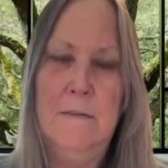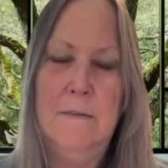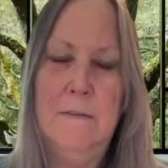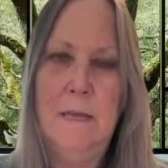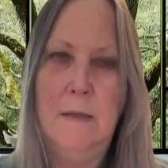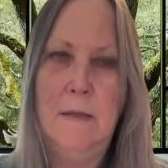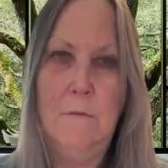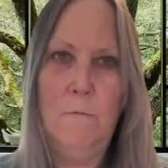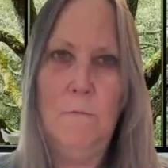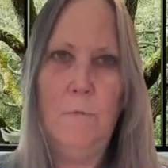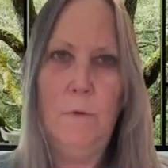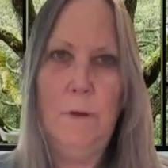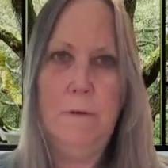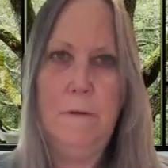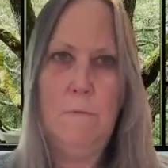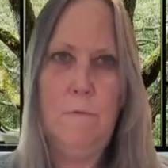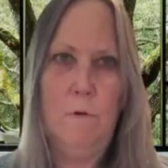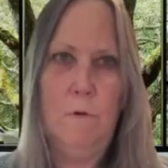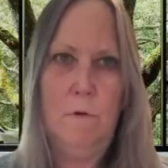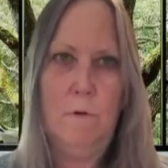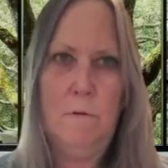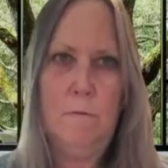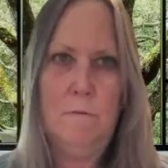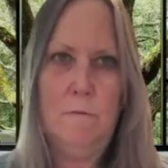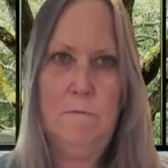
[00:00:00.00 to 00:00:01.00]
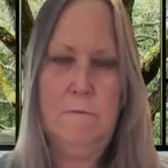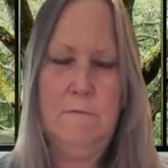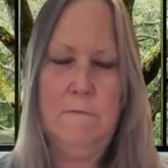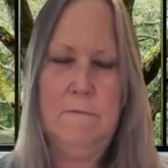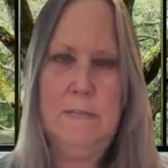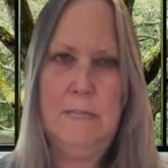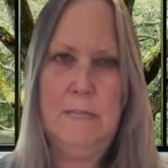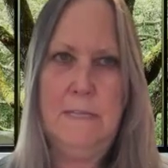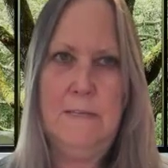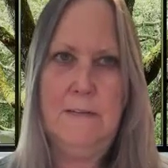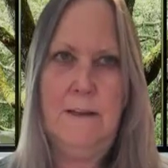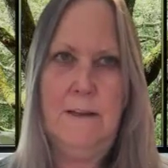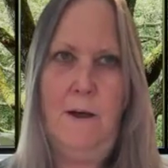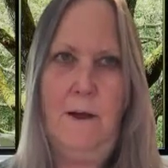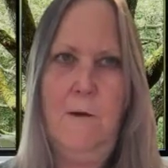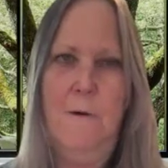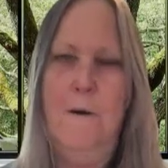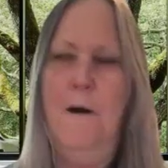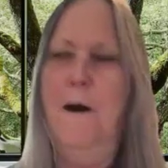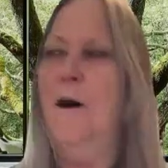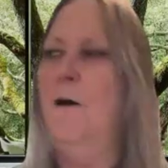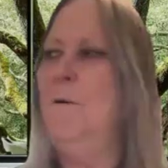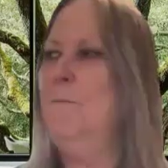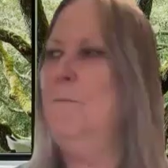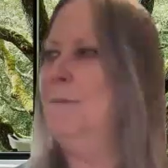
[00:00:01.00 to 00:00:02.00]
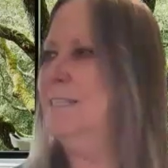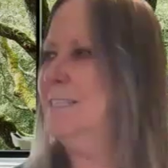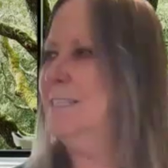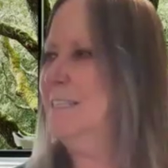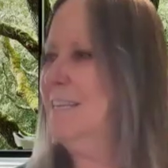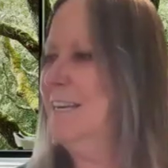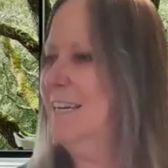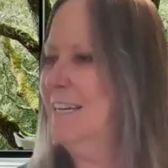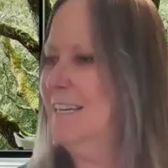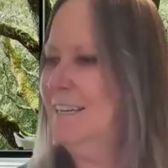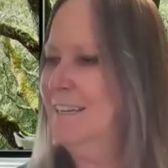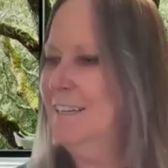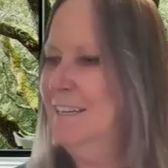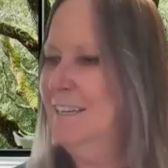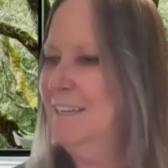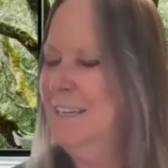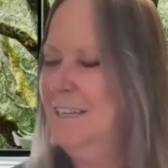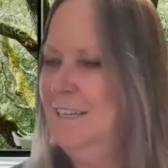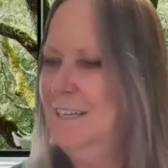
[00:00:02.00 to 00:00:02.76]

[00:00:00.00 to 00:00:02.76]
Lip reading: that almost like